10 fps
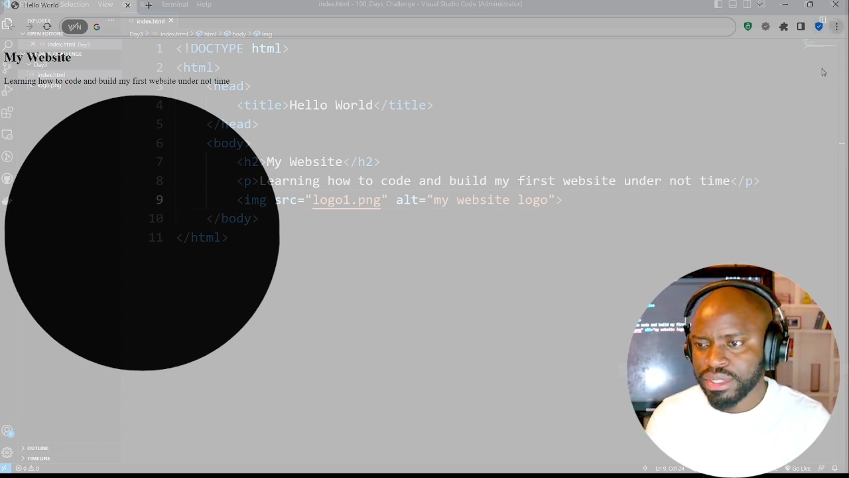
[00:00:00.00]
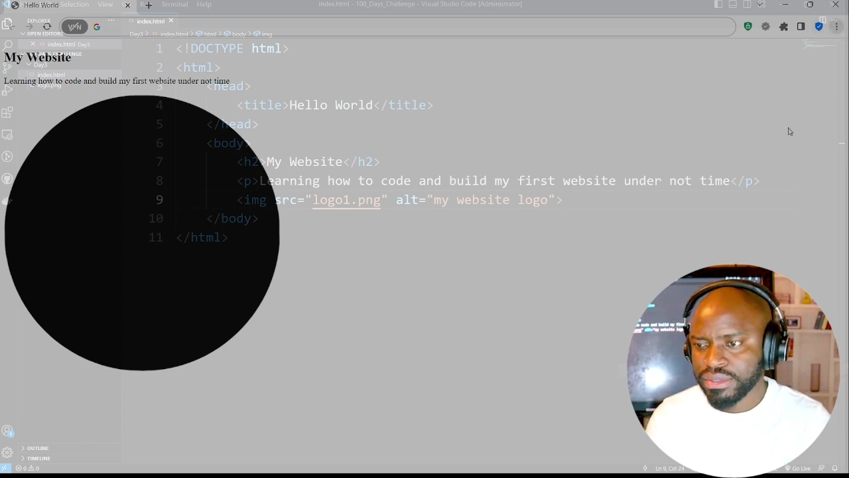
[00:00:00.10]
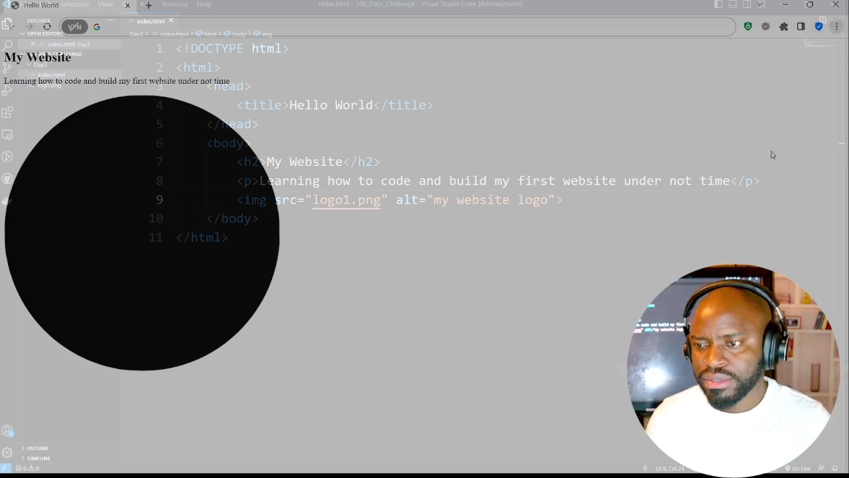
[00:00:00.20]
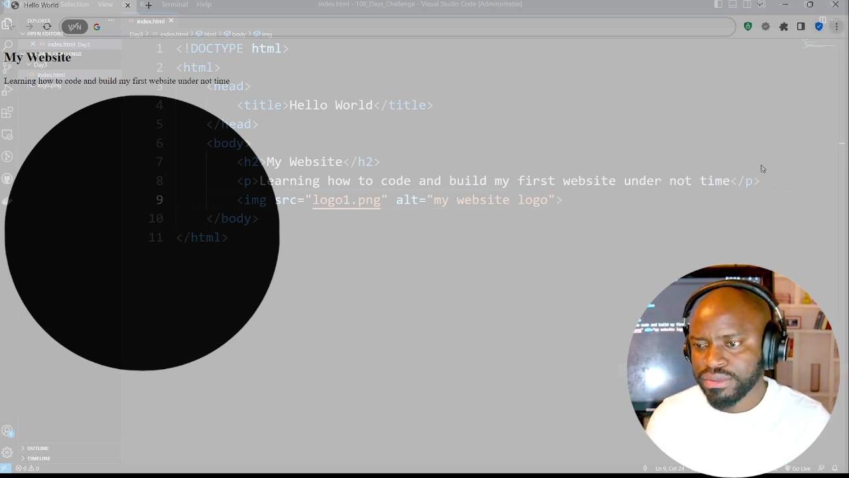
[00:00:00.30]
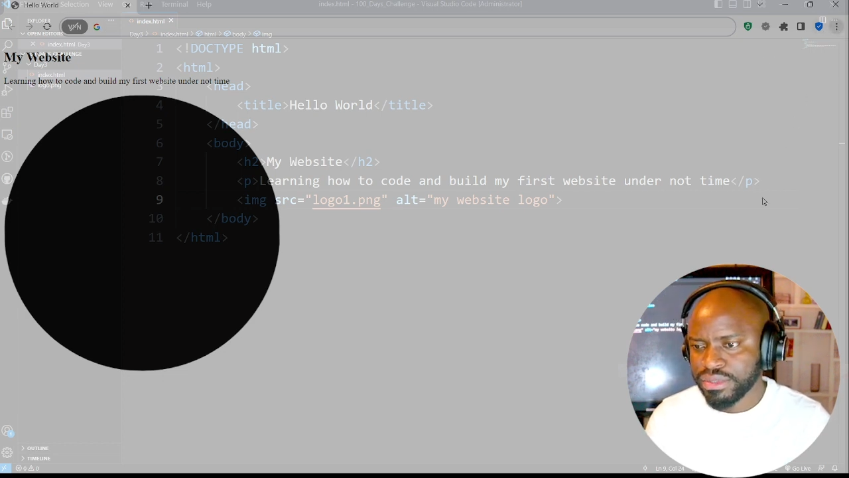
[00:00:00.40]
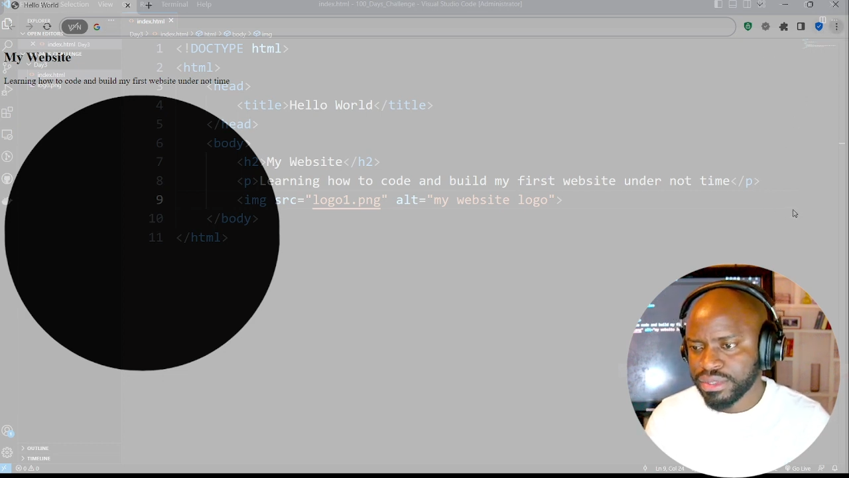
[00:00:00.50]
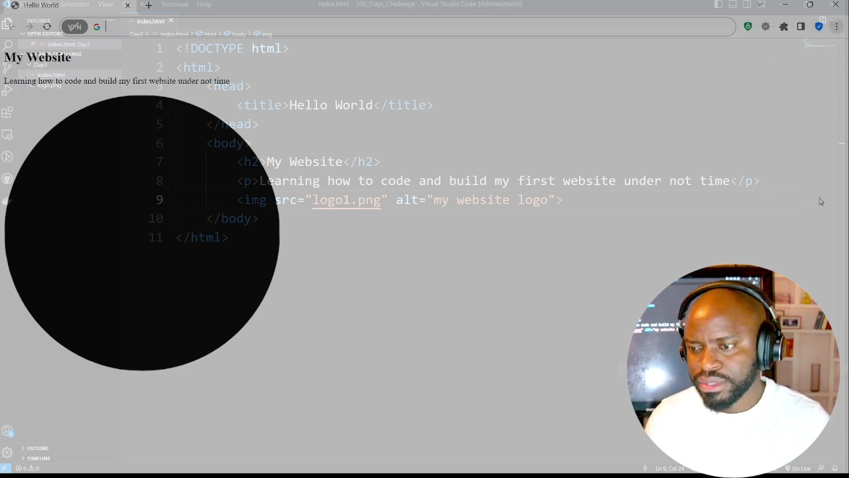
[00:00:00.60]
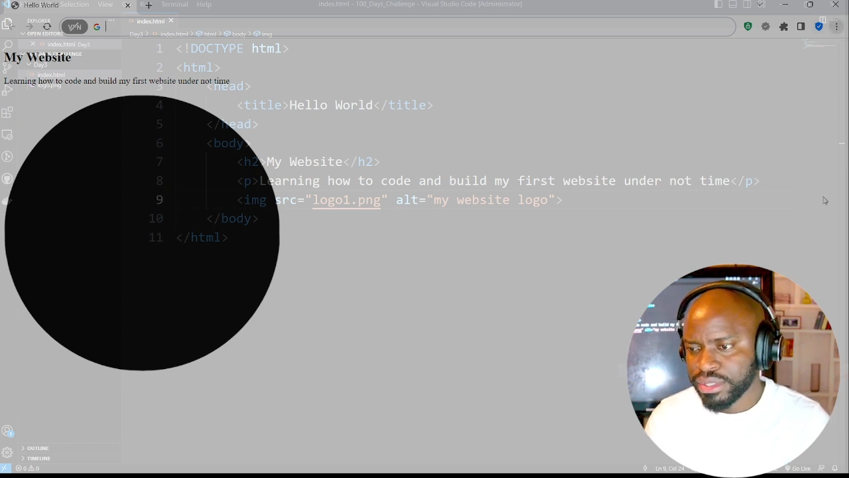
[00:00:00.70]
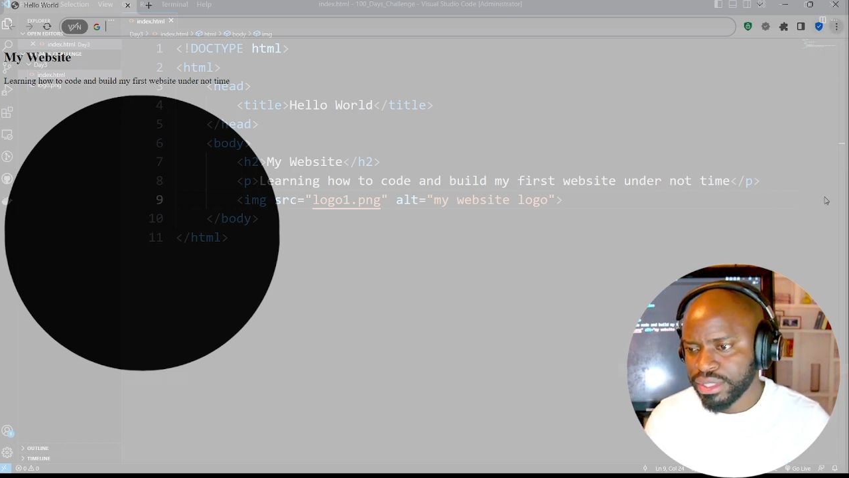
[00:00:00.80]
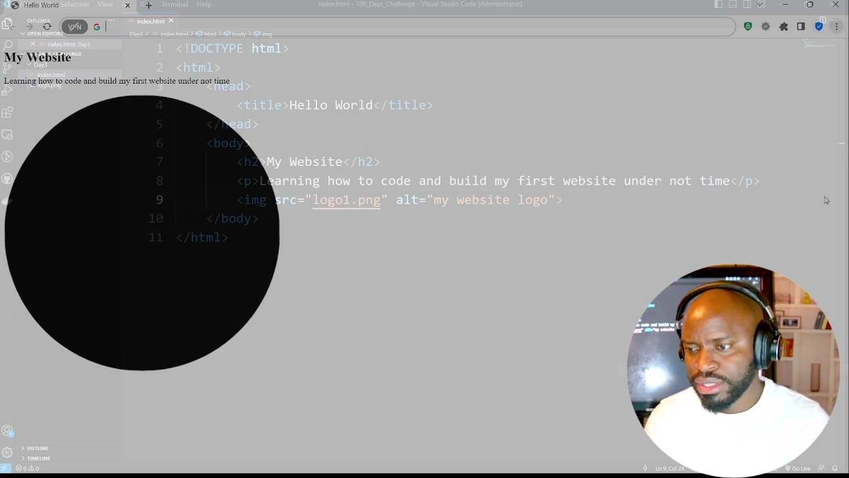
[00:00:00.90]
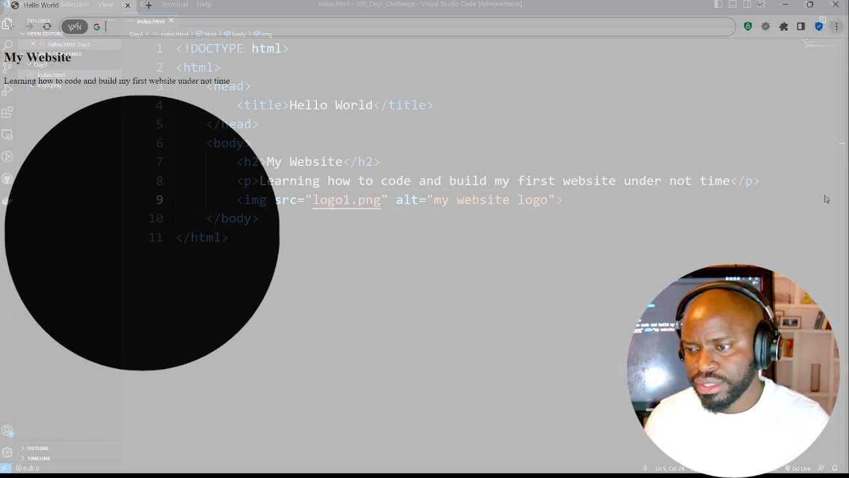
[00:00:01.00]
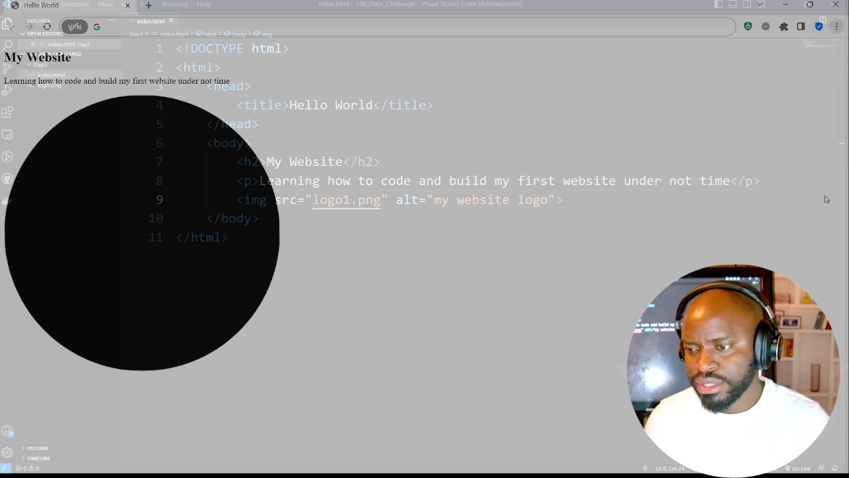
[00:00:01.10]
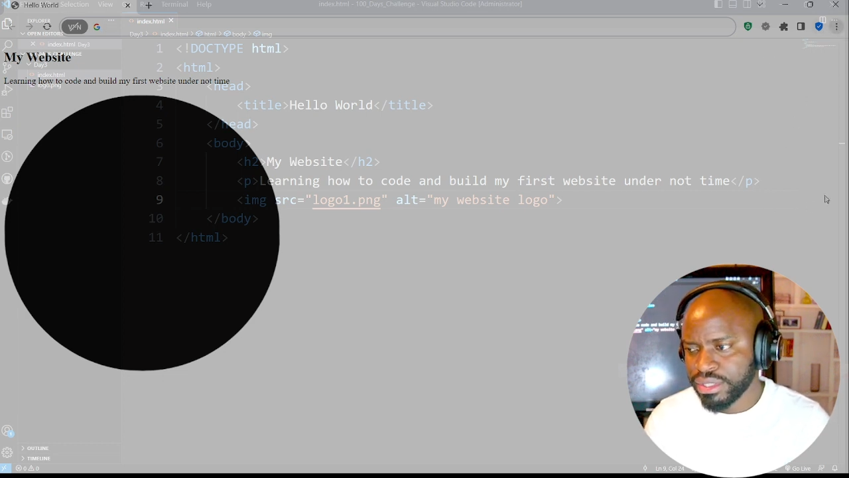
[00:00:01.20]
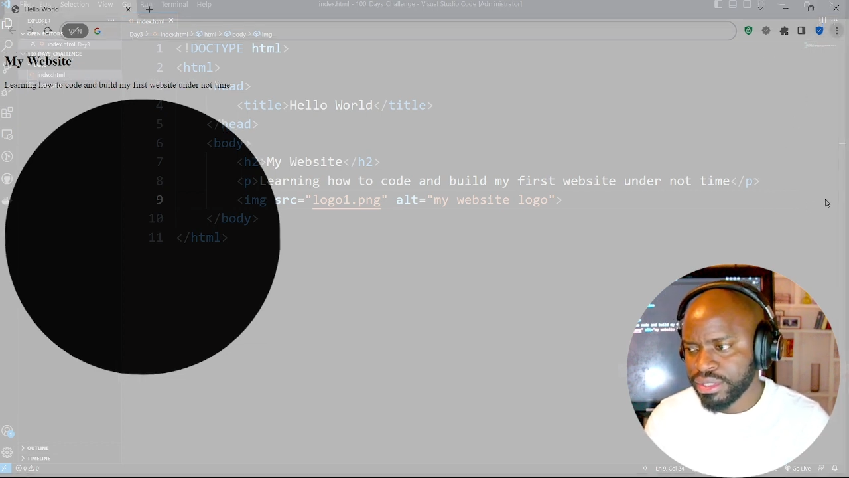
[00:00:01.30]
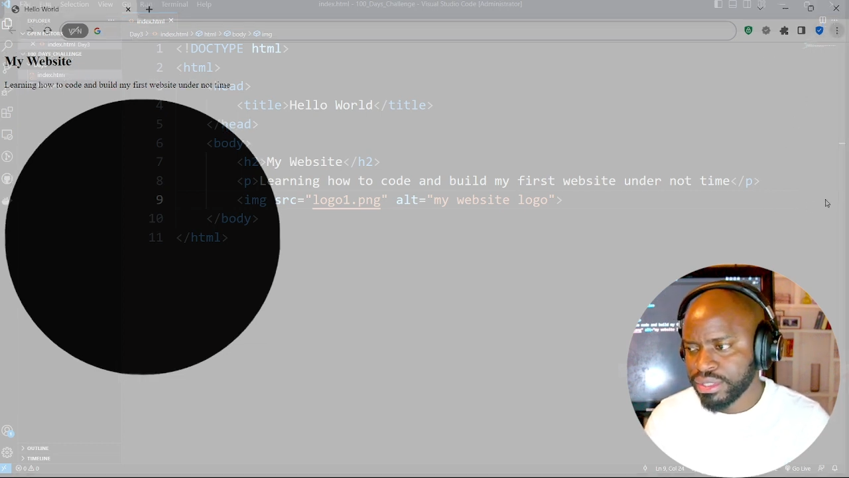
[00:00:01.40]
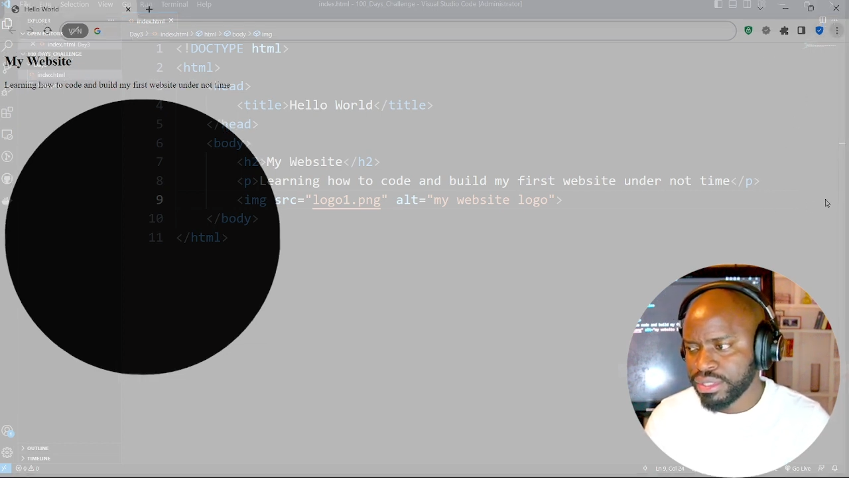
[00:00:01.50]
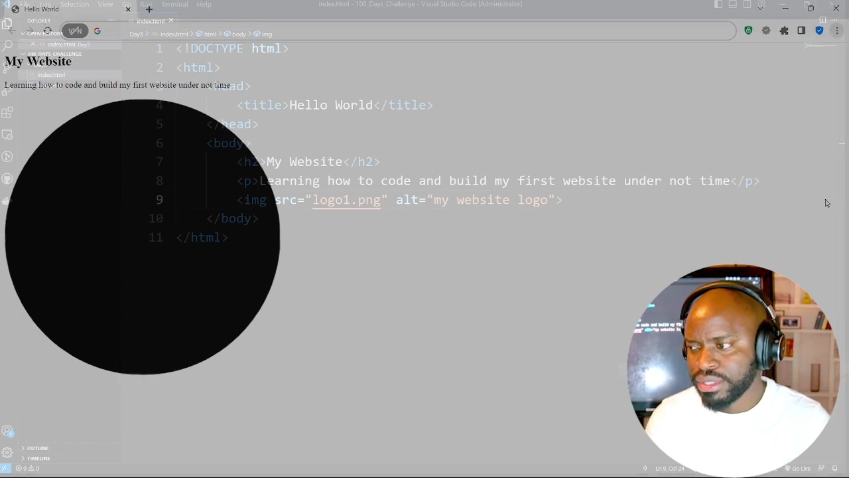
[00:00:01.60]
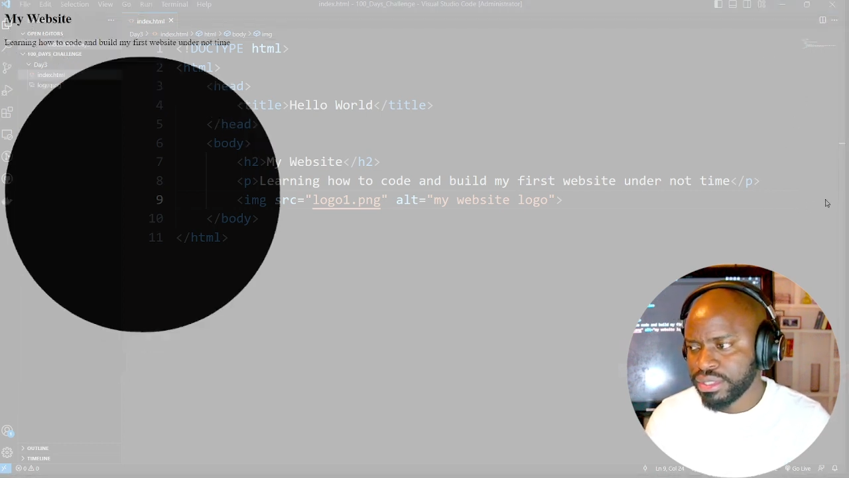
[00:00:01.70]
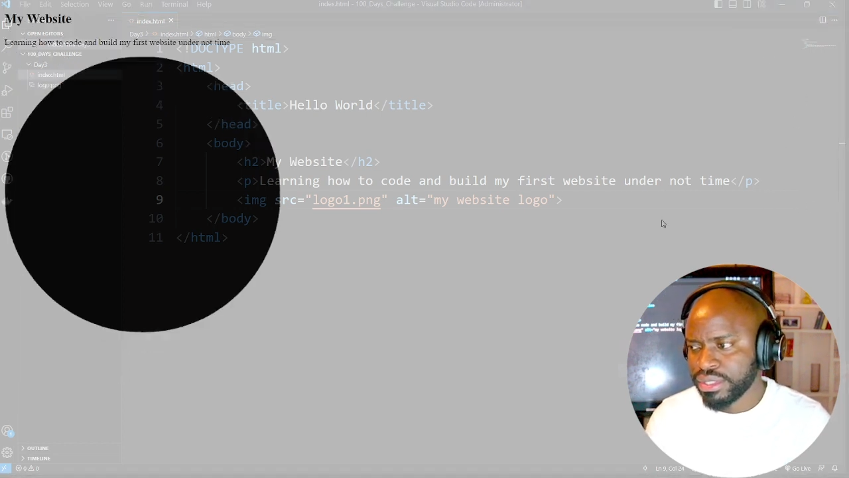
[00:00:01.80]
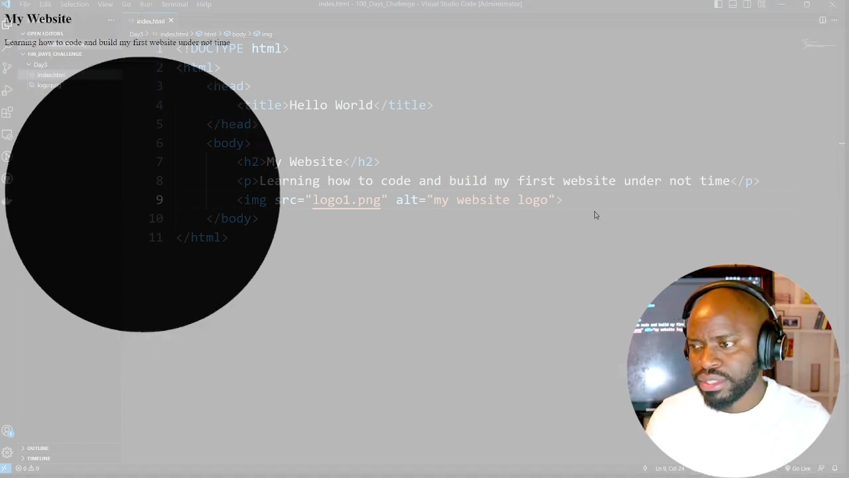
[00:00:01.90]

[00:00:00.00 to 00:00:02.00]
full screen. Yeah.